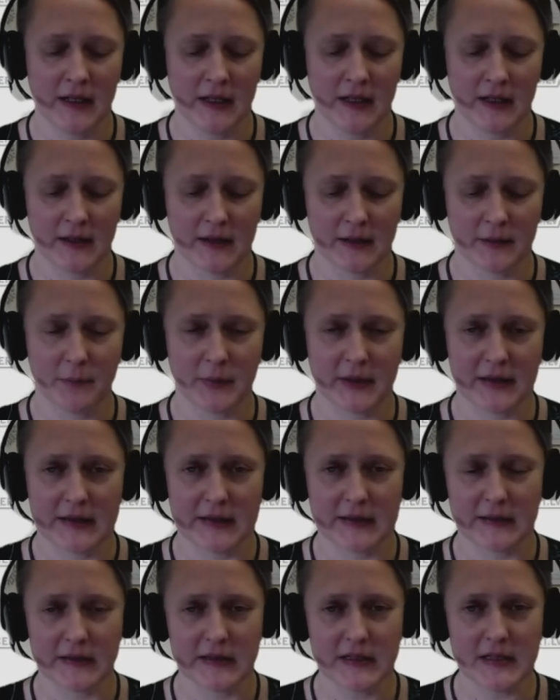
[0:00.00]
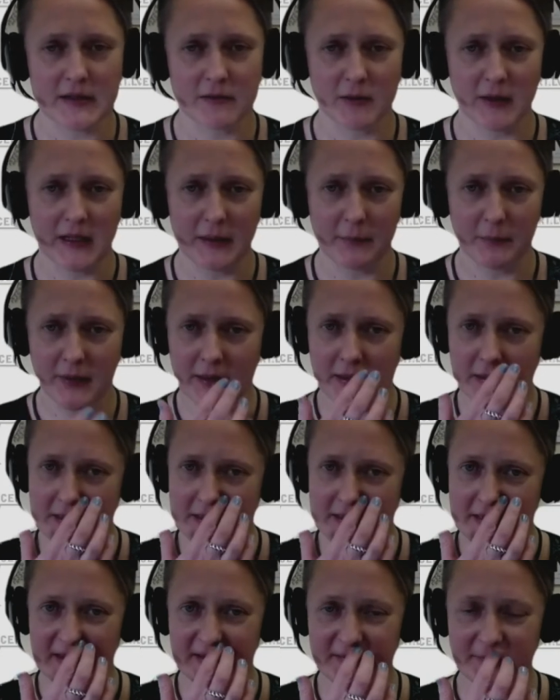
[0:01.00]
But this really
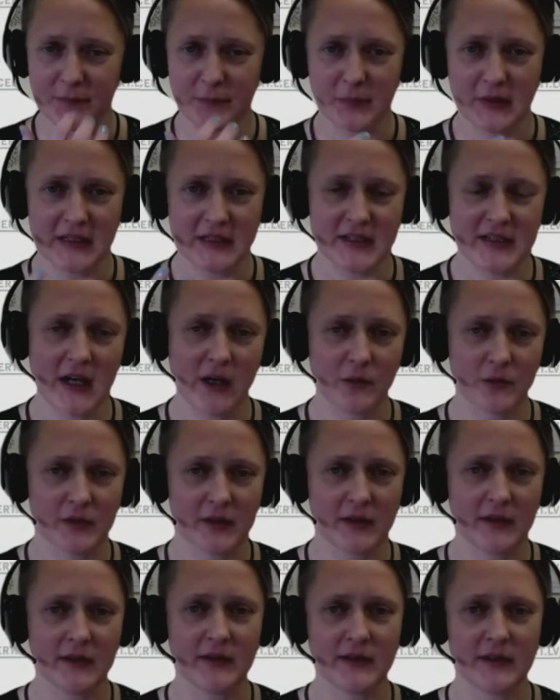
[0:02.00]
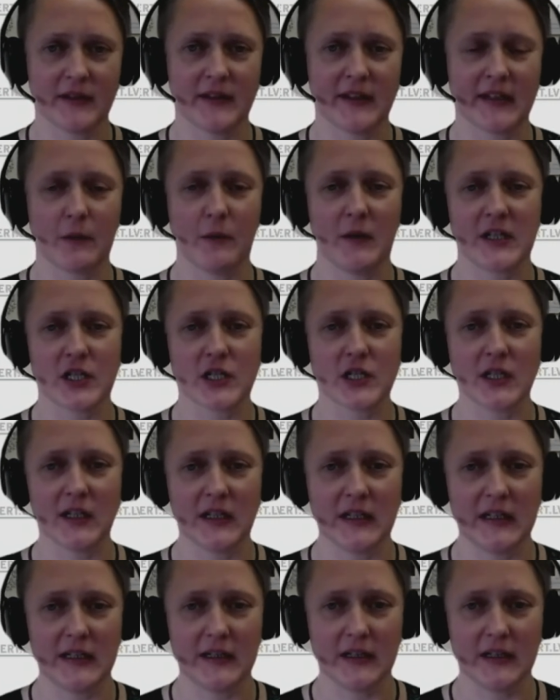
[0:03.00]
brings down the question,